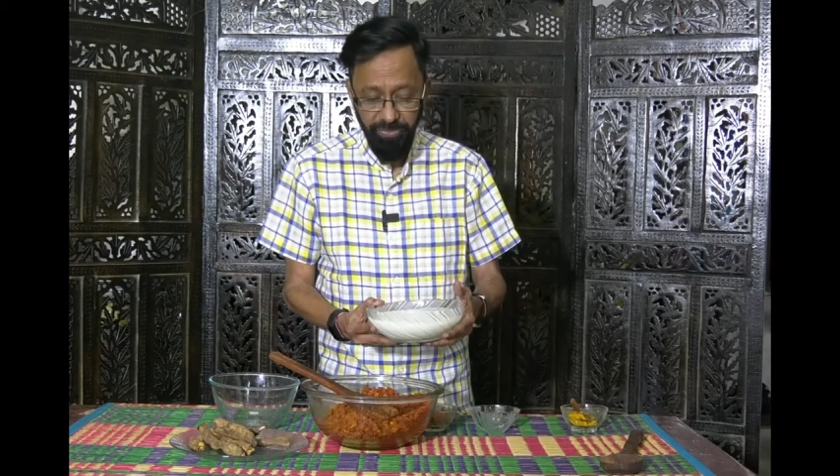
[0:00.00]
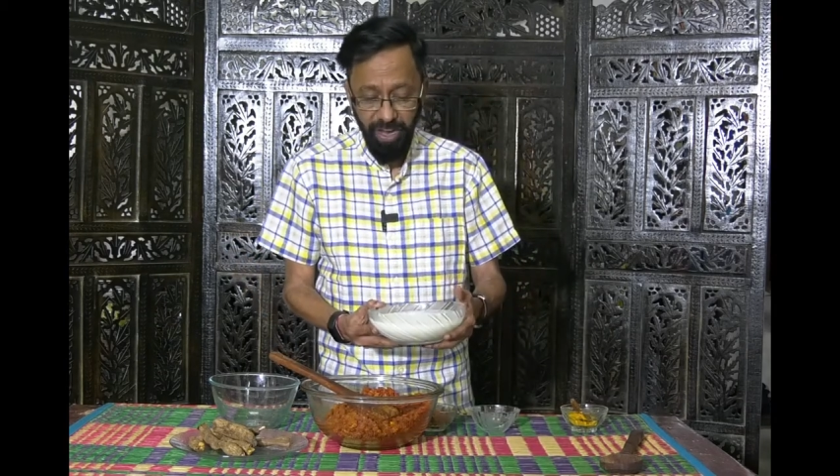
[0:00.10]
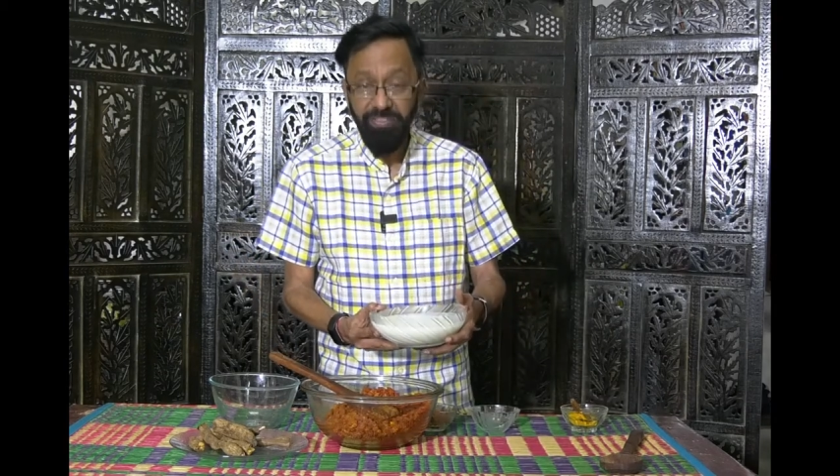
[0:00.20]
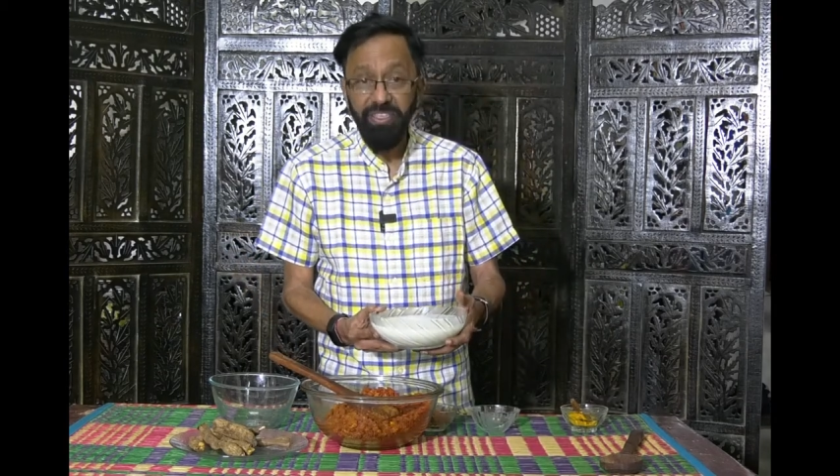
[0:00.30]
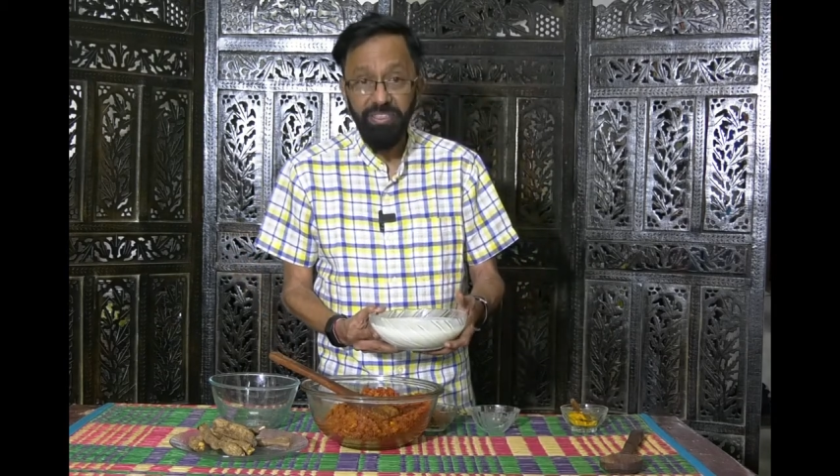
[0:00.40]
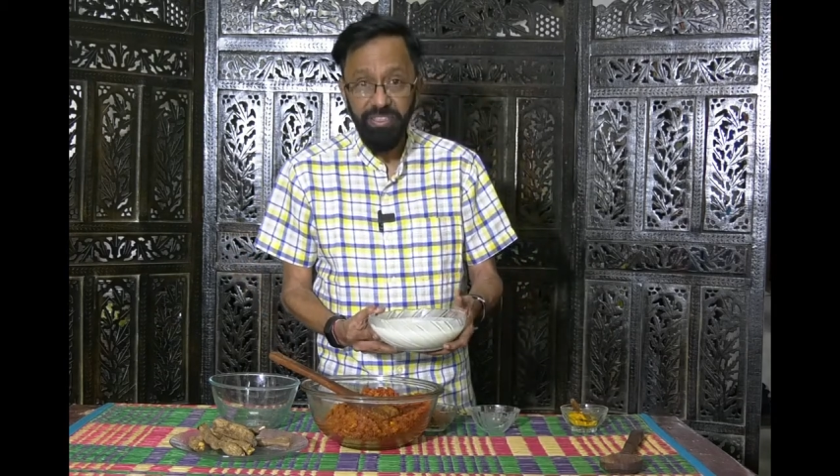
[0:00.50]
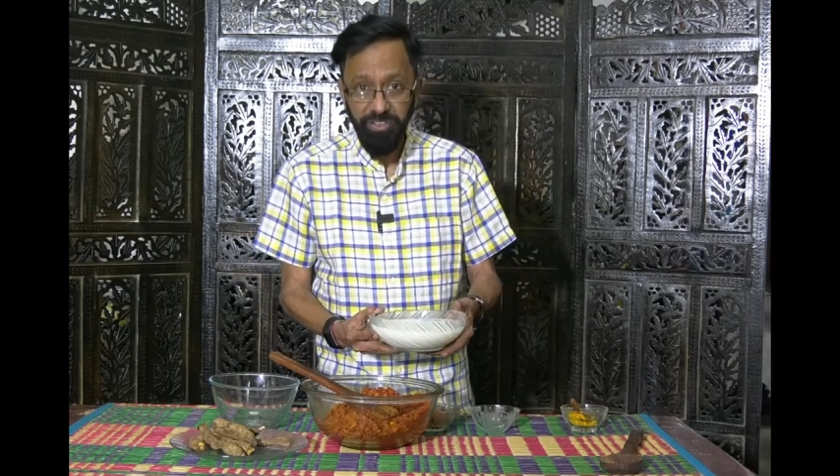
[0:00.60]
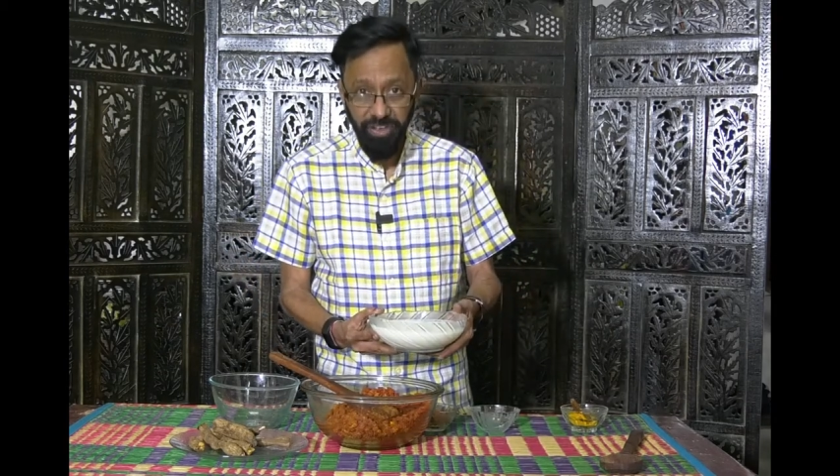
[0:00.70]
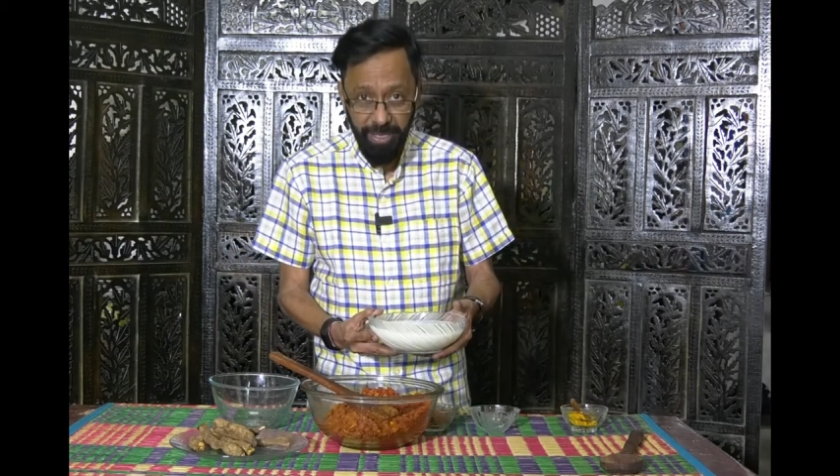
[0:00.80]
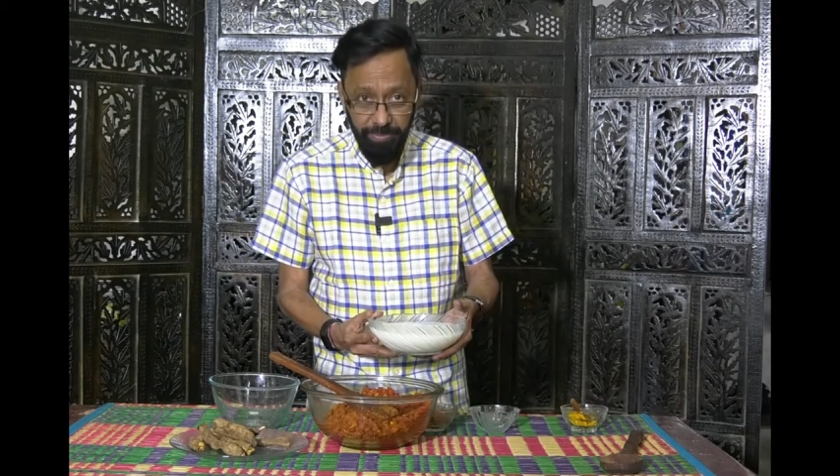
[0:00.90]
500
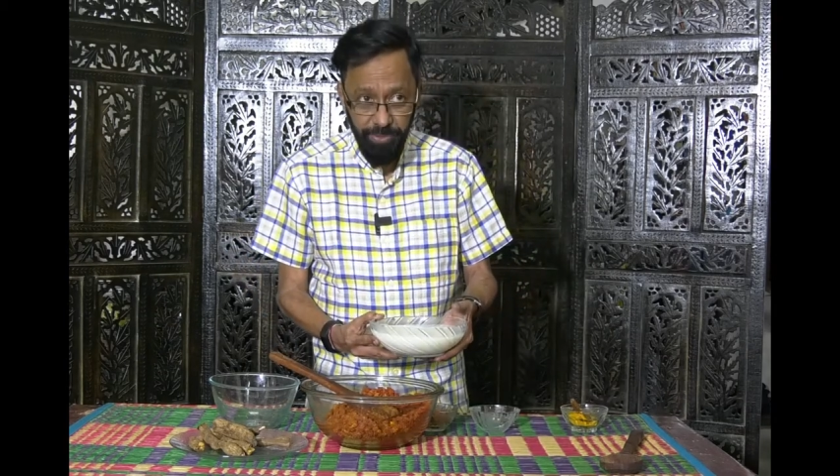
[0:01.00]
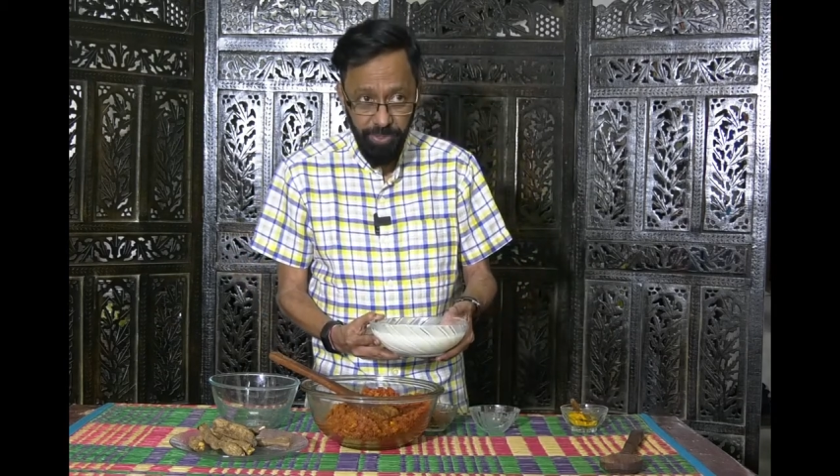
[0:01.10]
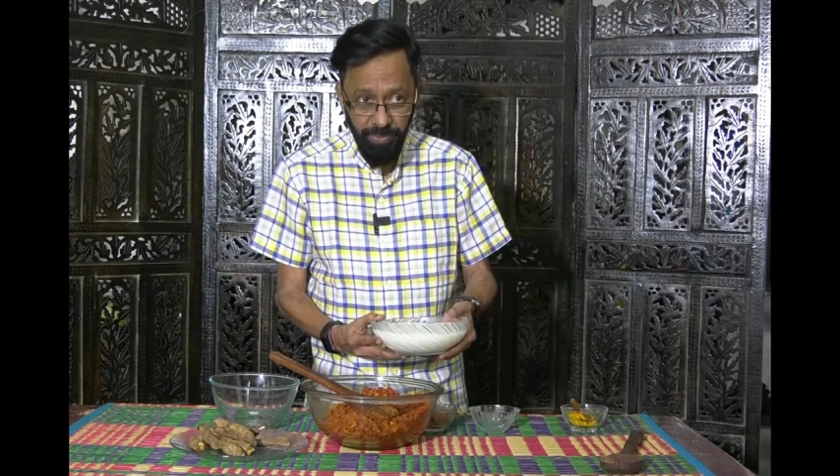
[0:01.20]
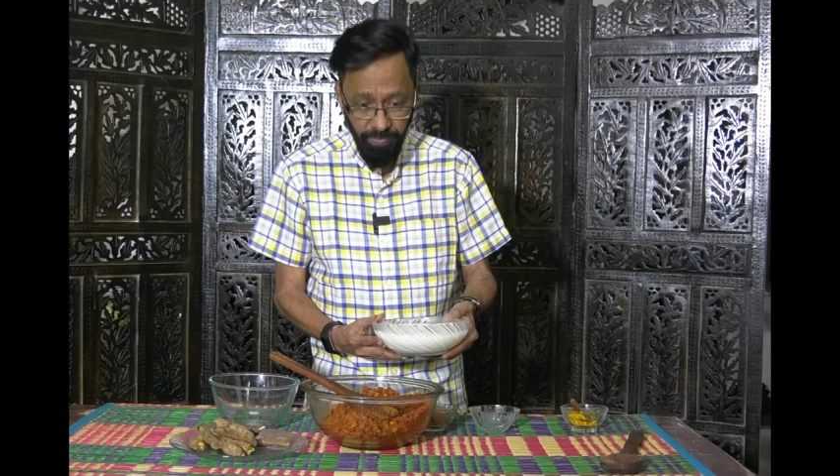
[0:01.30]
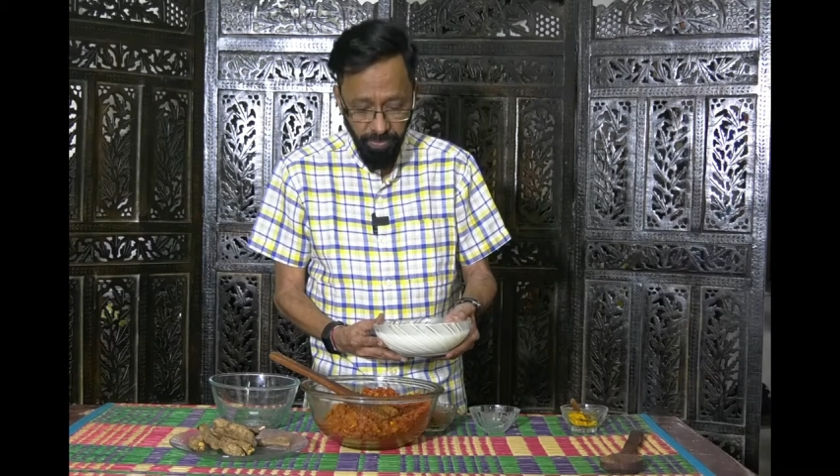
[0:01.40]
grams